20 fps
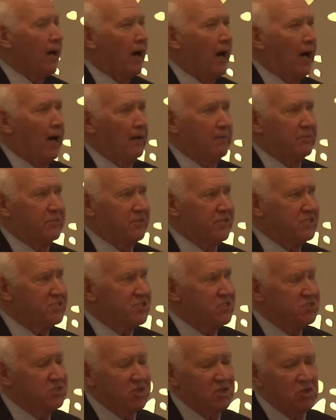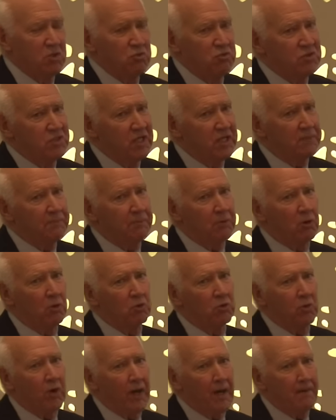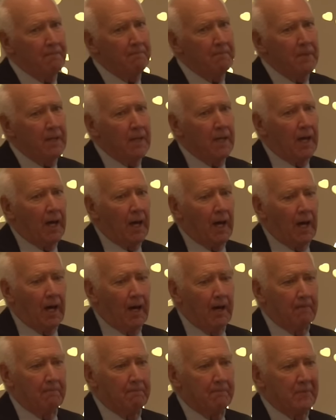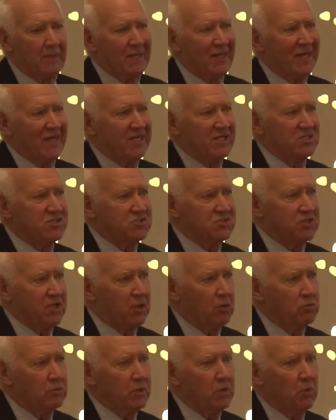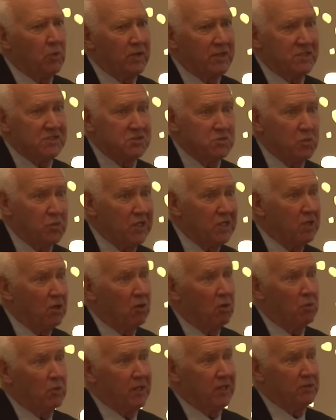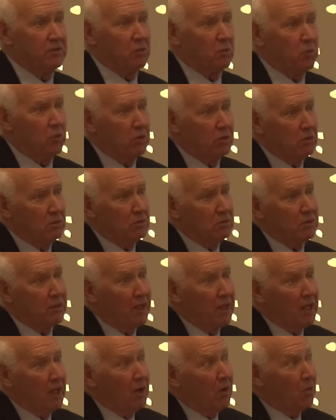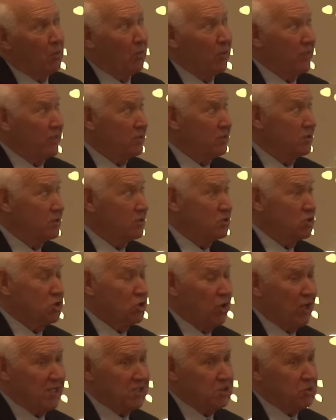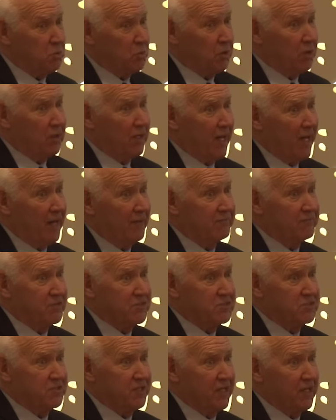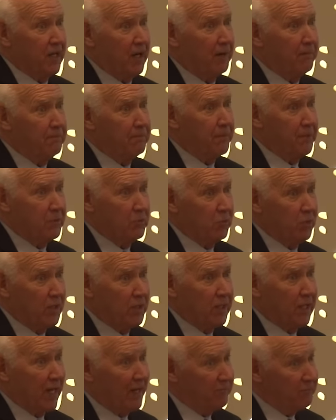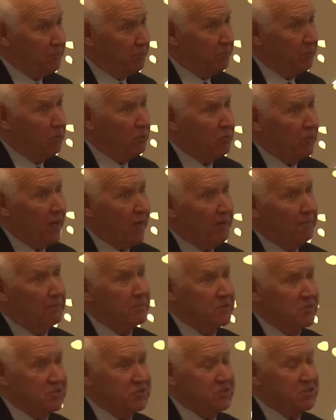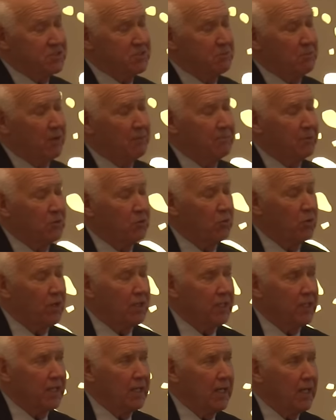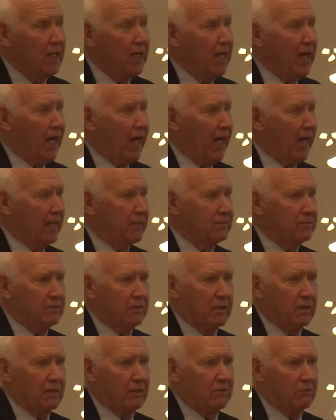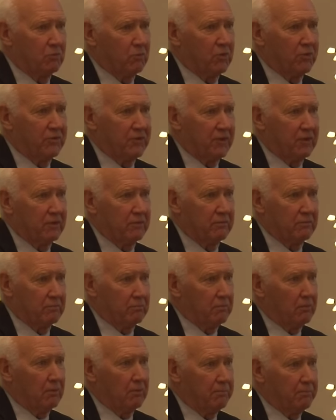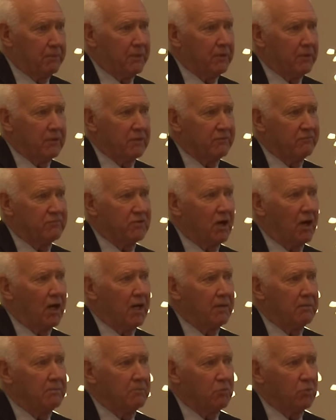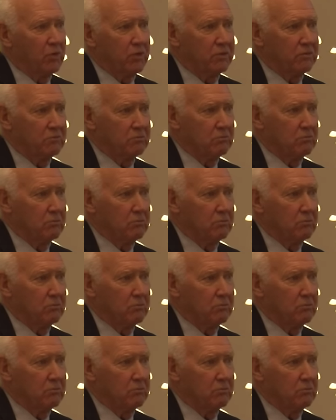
Uh, this is a unique program. Um, it is the only one, as we know, in the world. We trust we're going to have this thing up and running, have the program, the system up and running, and uh, within a, a, period of time, we